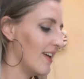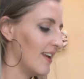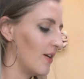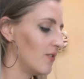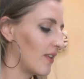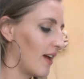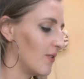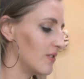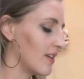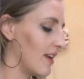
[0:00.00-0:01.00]
And I
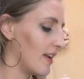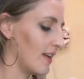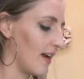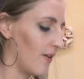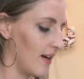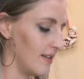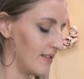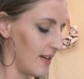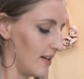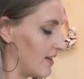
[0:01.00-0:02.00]
was cutting it out. I
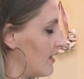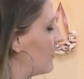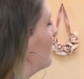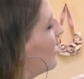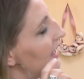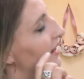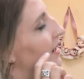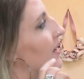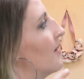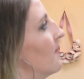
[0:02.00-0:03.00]
decided that
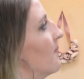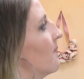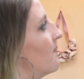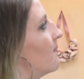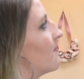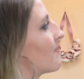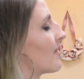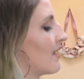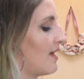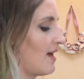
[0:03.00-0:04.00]
I
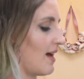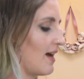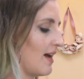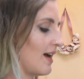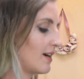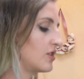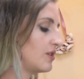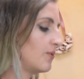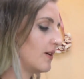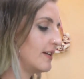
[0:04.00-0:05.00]

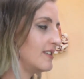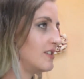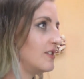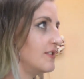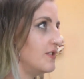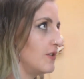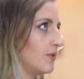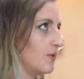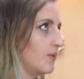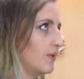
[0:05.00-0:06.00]
actually wanted to
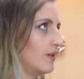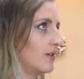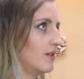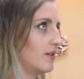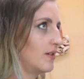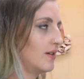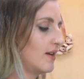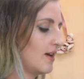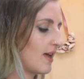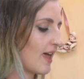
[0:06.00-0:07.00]
do
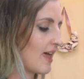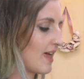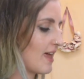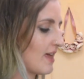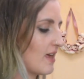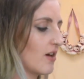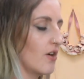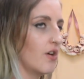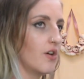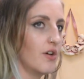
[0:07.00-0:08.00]
a
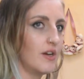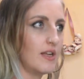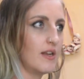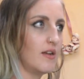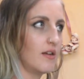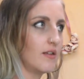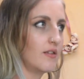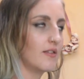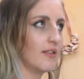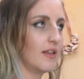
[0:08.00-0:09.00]
hooded
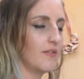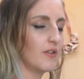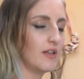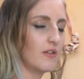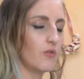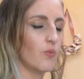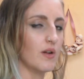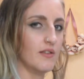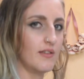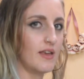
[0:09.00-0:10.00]
sleeveless
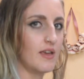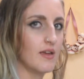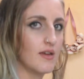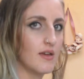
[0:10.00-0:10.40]
onesie